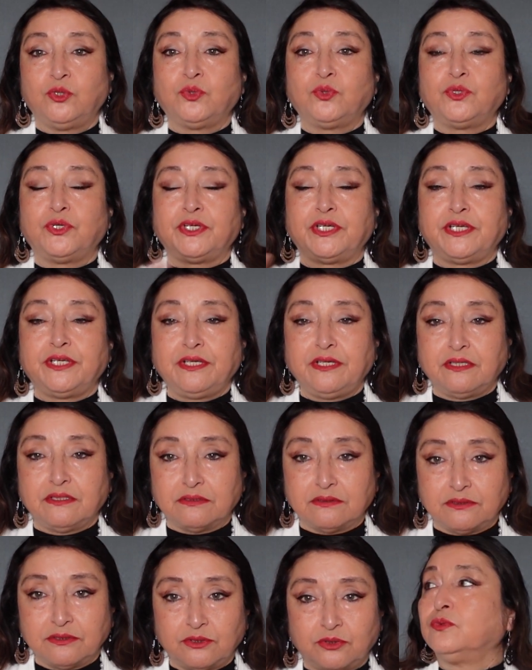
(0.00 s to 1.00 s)

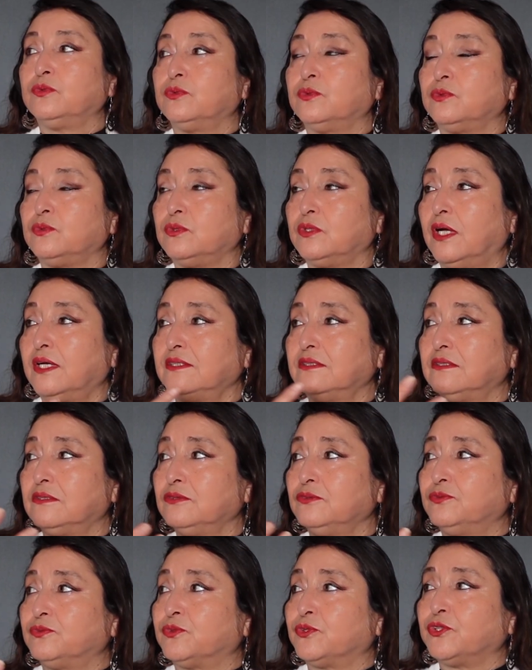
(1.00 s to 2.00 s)
heal, not
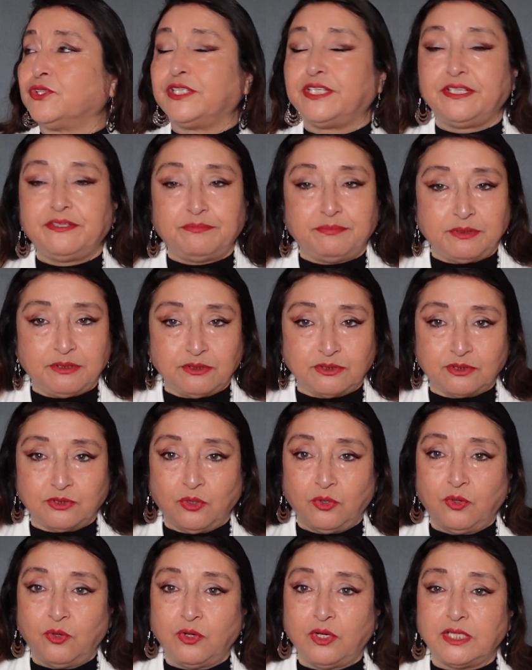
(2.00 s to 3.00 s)
to forgive, because,
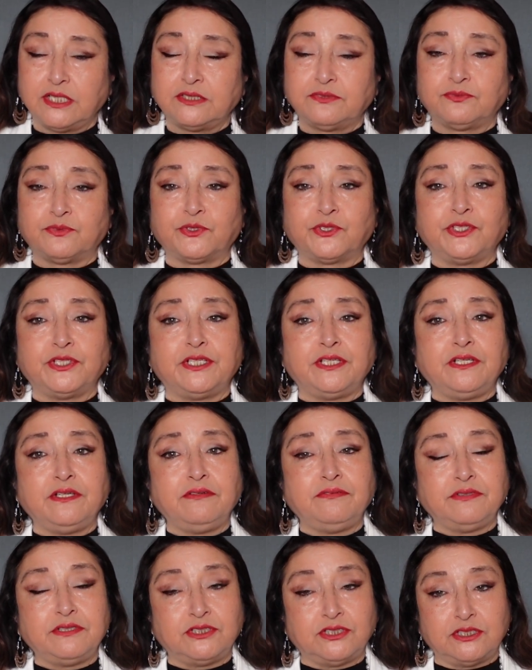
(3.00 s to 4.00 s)
oh, let's
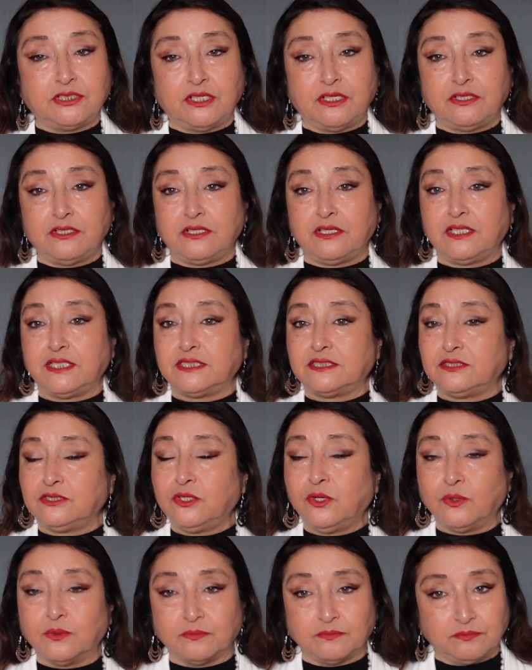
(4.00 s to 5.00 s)
forgive each other.
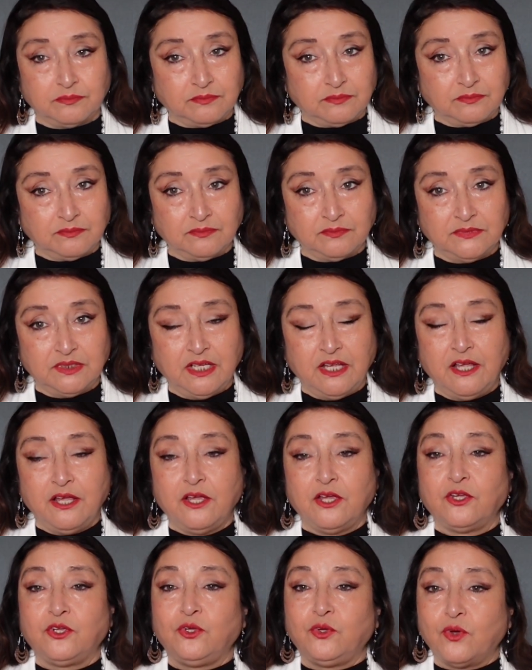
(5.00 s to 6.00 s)
No.
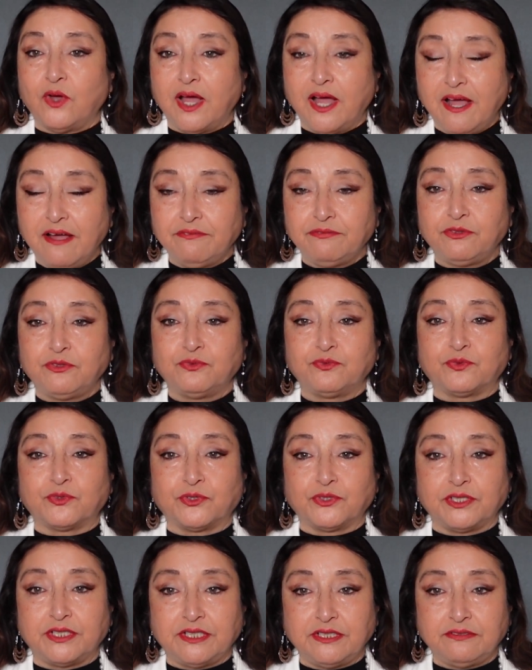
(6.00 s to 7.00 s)
You have to
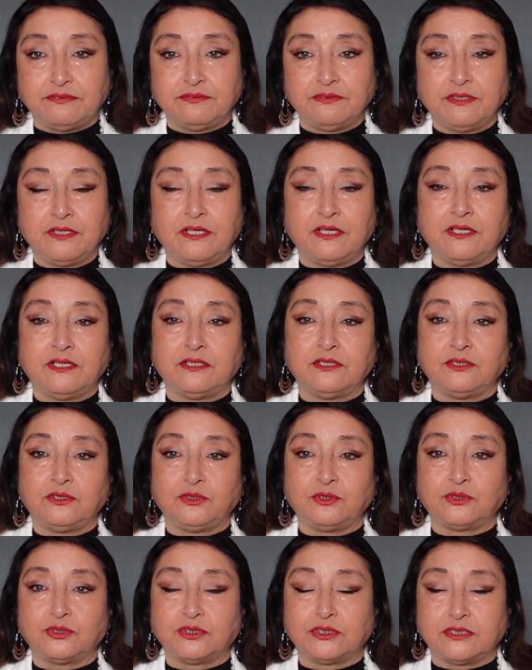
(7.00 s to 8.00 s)
forgive
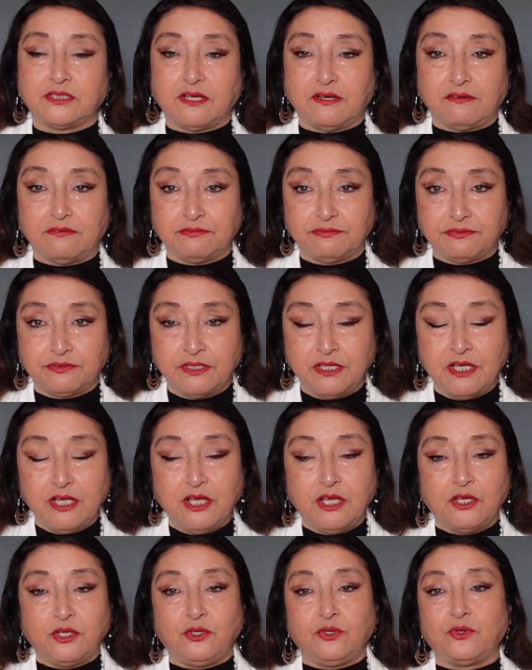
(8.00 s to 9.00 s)
yourself.
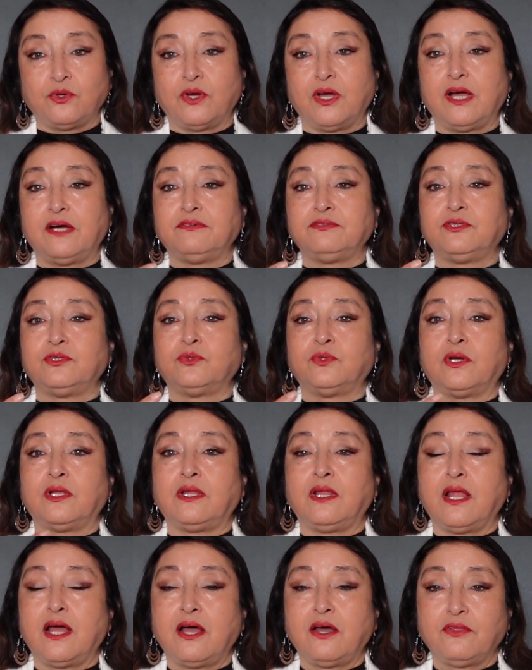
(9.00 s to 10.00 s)
You have to
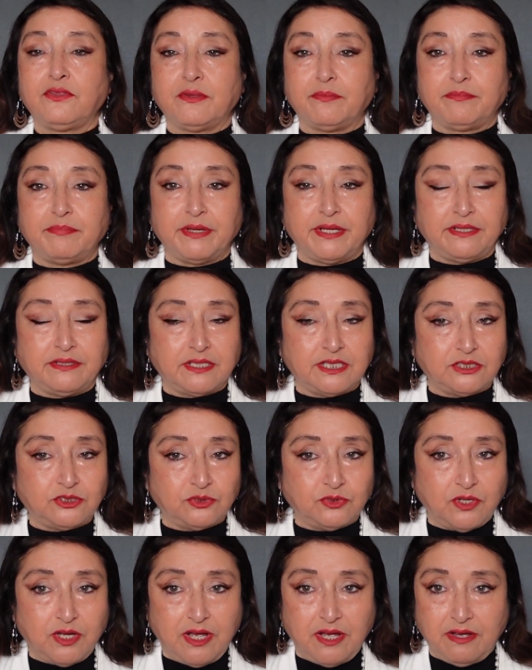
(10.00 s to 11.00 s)
allow the pain that
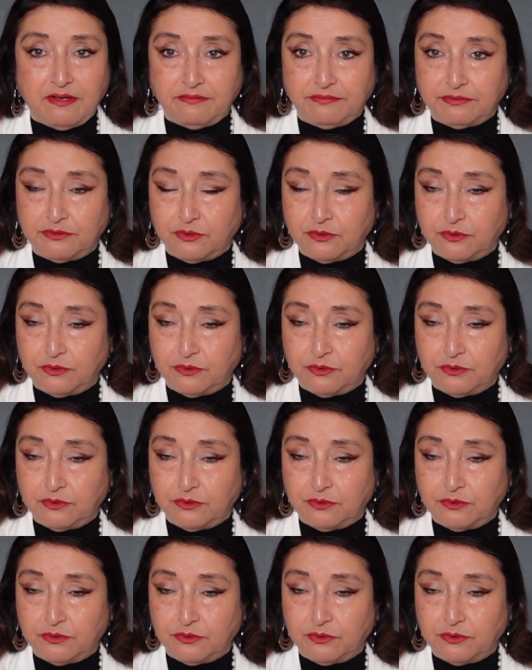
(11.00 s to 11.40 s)
you have